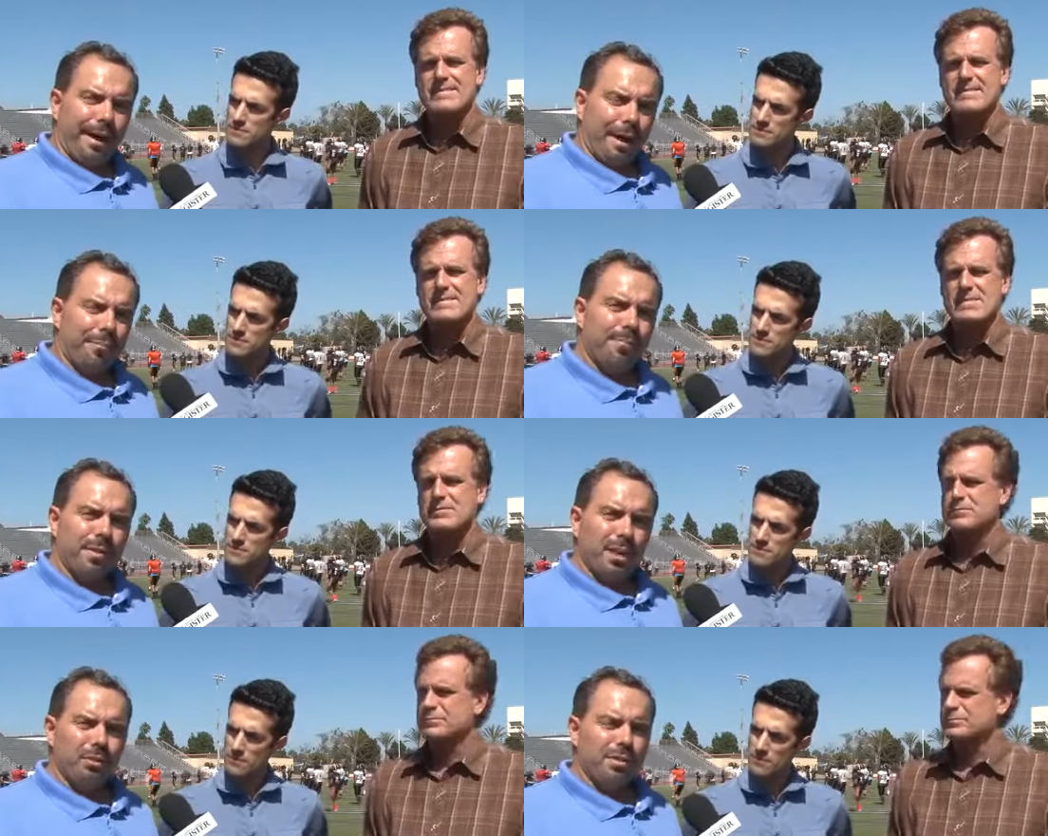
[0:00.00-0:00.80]
Speaker 1: Um,
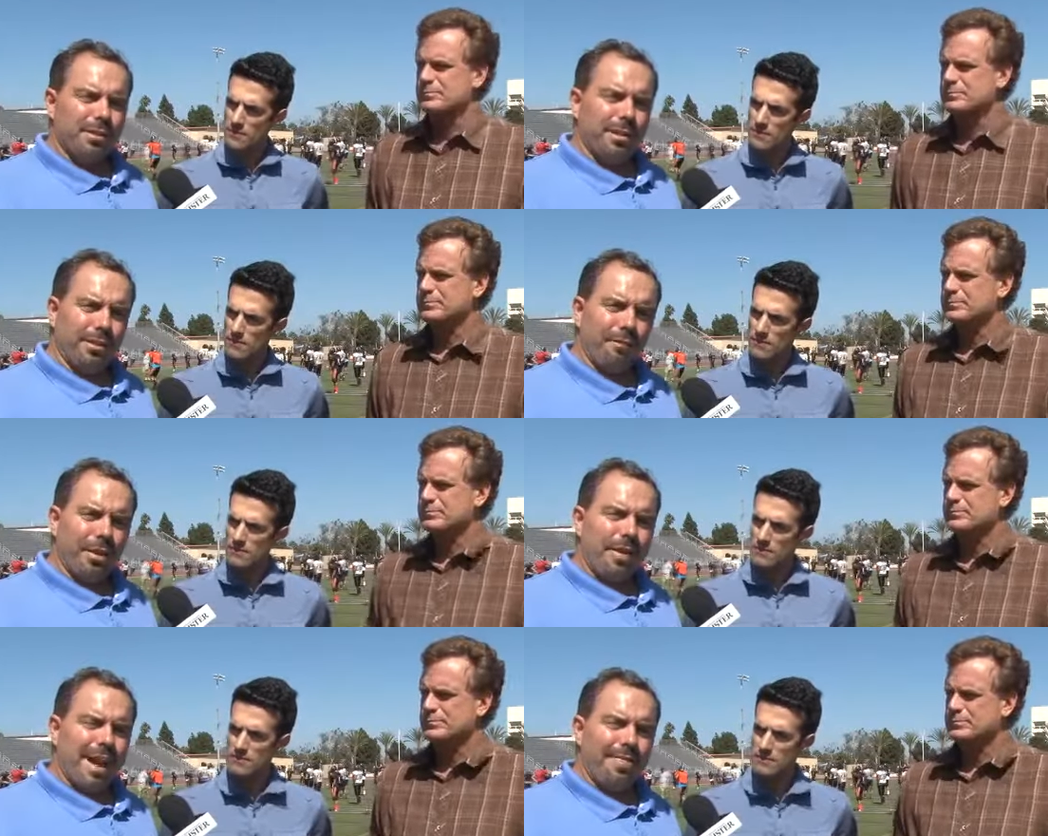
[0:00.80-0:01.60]
you know, they're
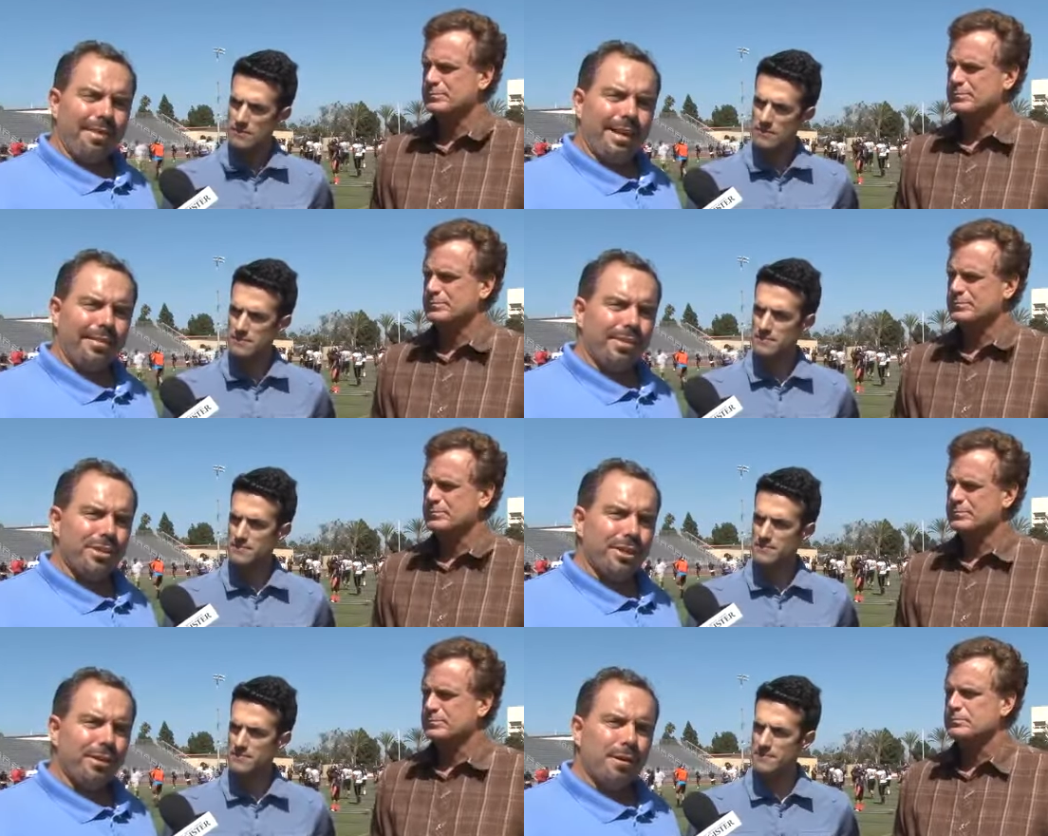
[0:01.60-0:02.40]
very athletic
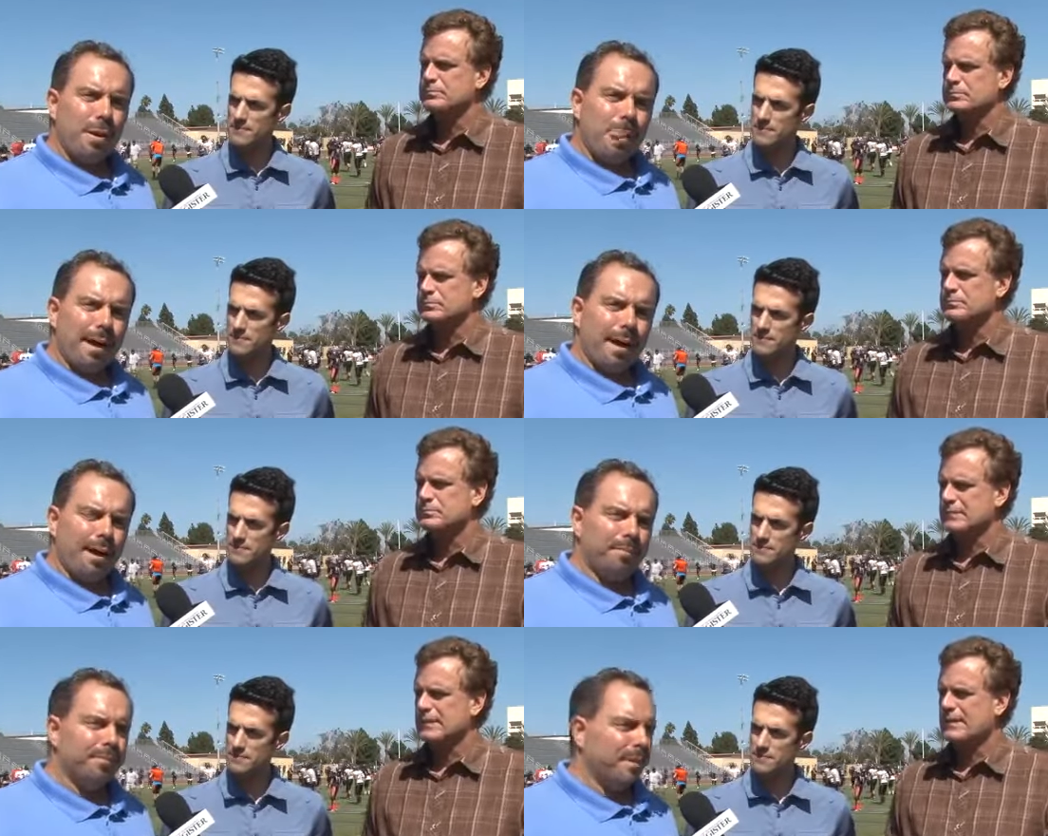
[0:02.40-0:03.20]
this year.
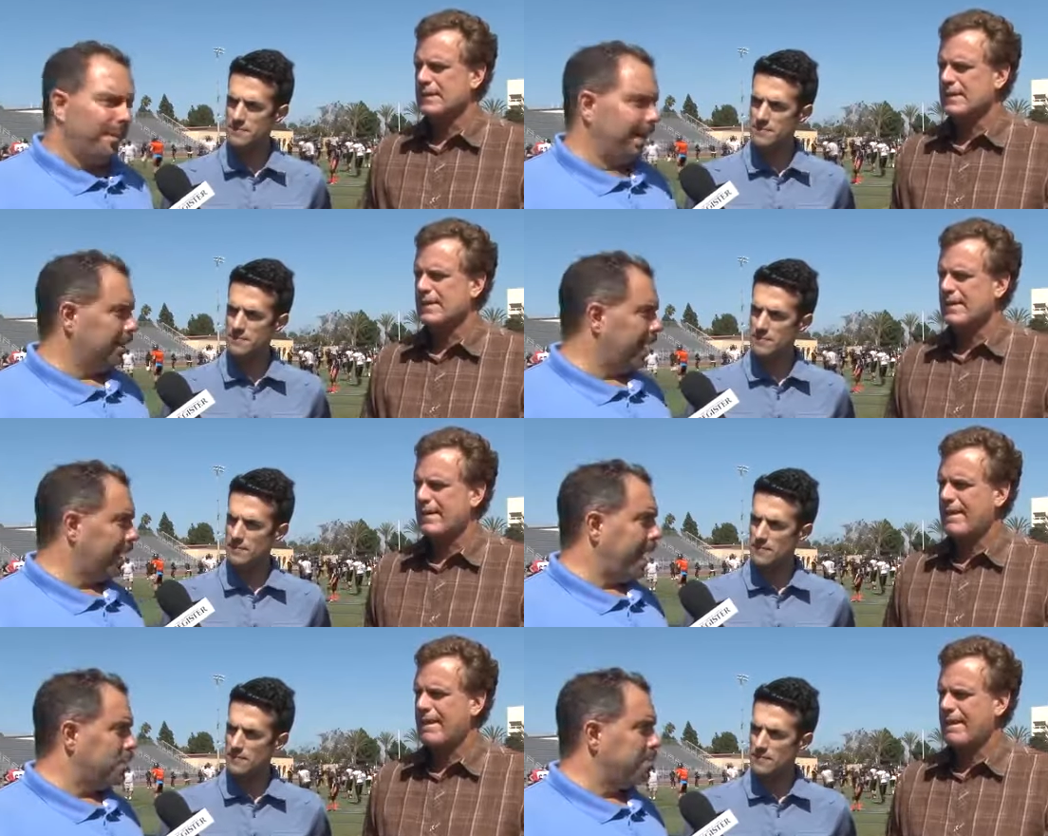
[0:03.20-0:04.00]
Um, they got a lot of
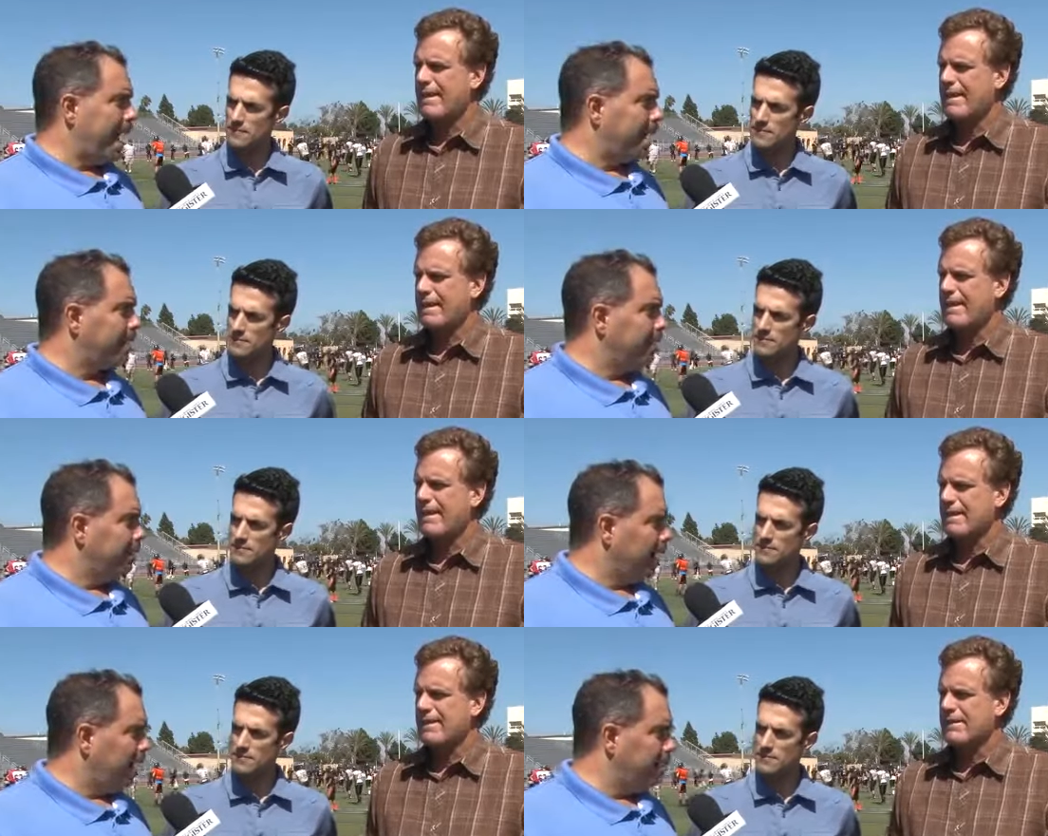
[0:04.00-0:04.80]
guys back.
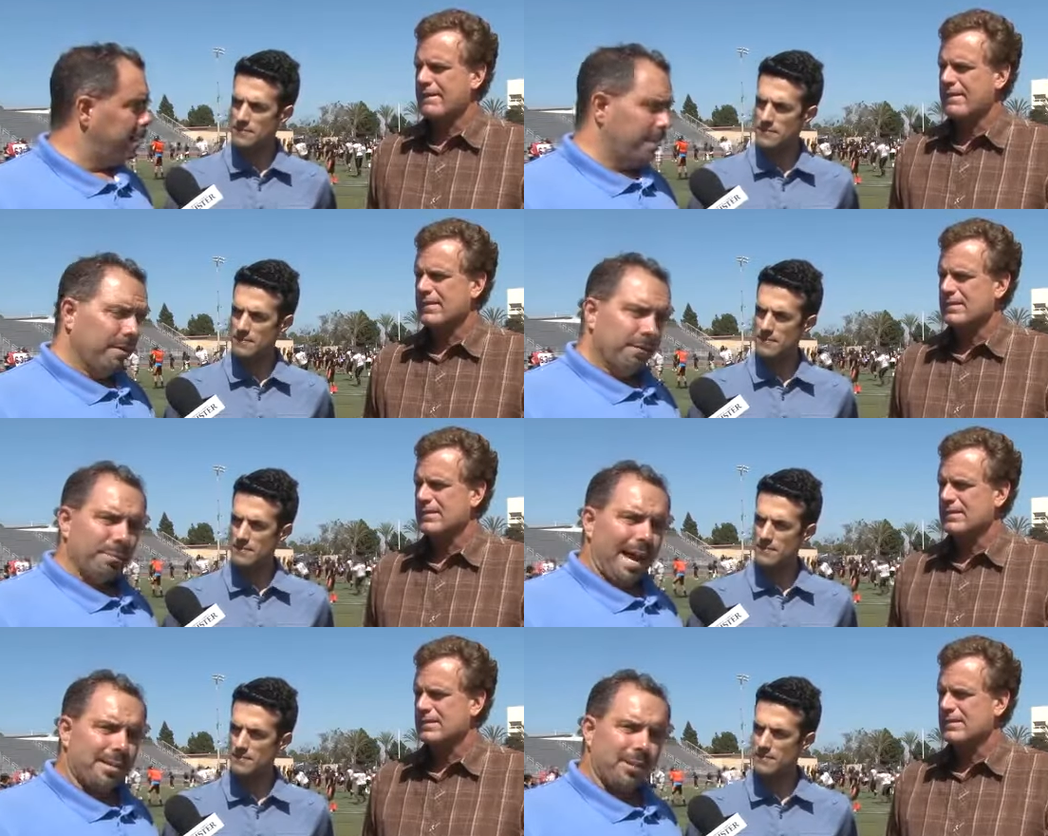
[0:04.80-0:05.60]
Um, from
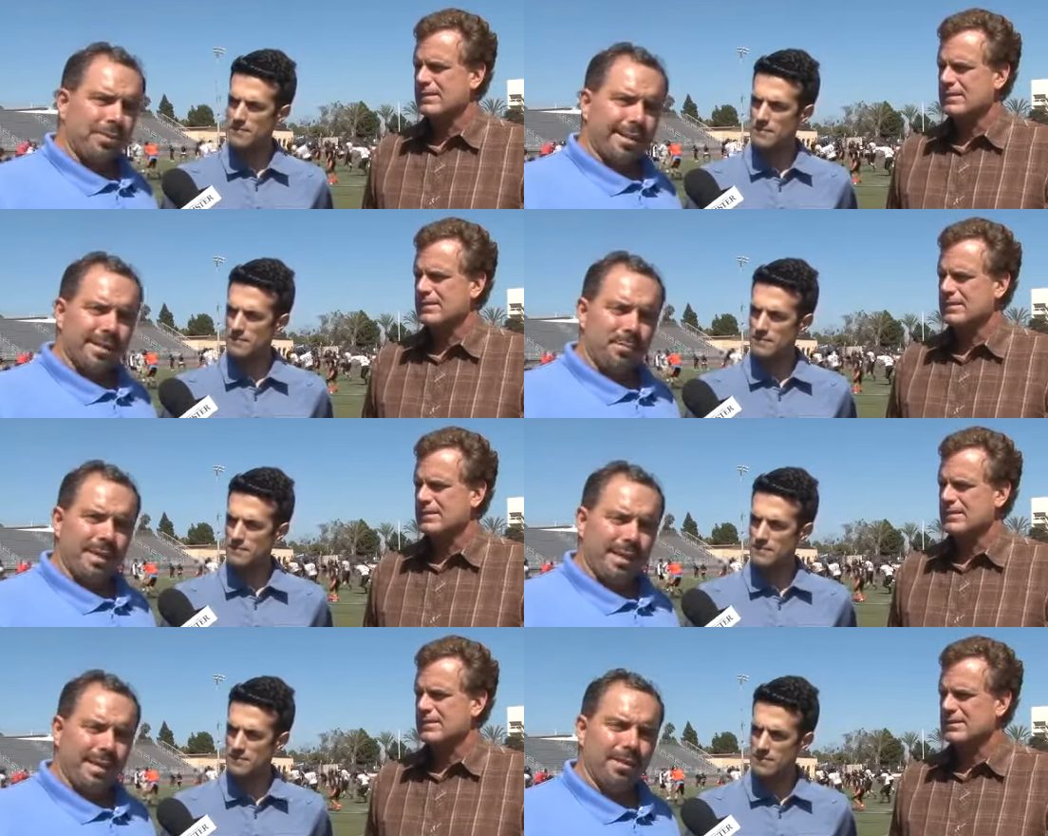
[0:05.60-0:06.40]
last year, that's going to be
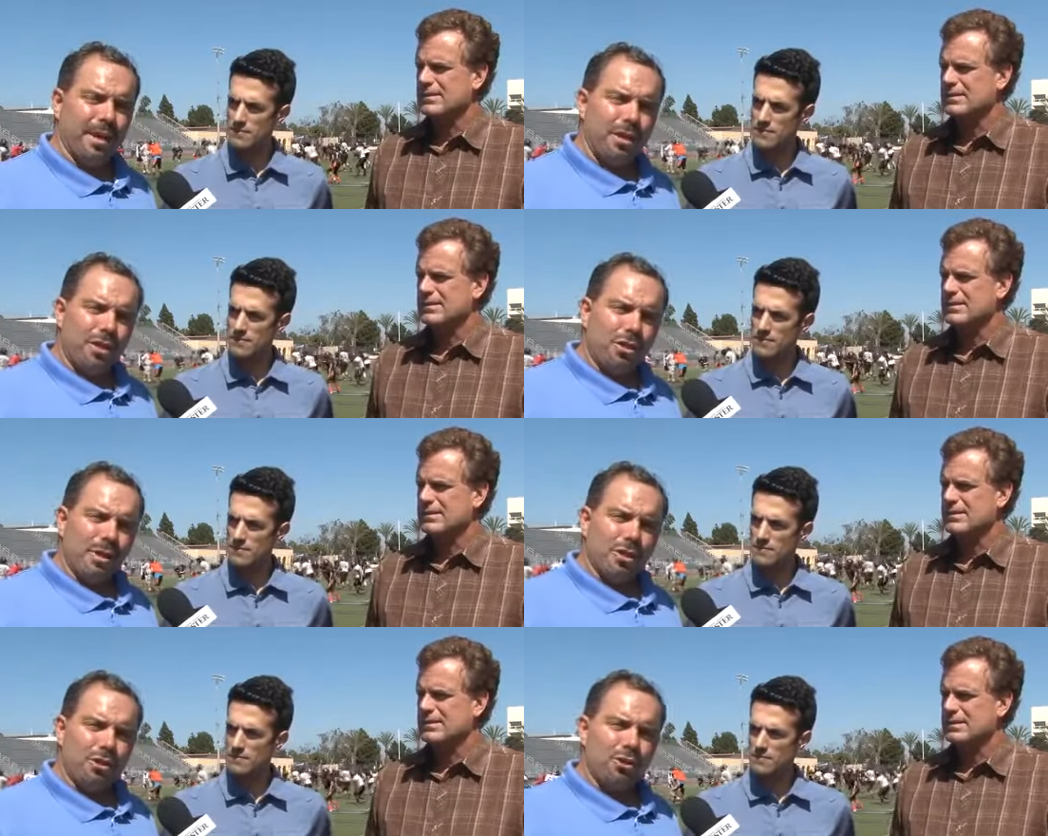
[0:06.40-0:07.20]
key. The, the
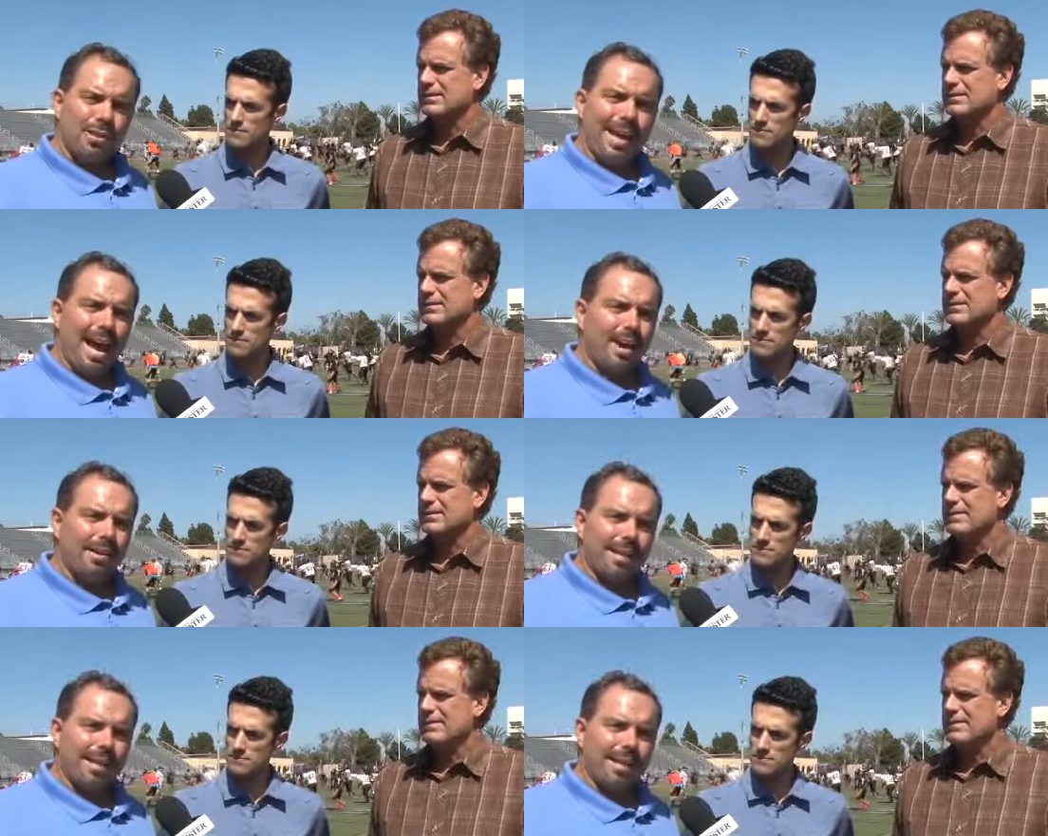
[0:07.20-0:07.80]
returners they have,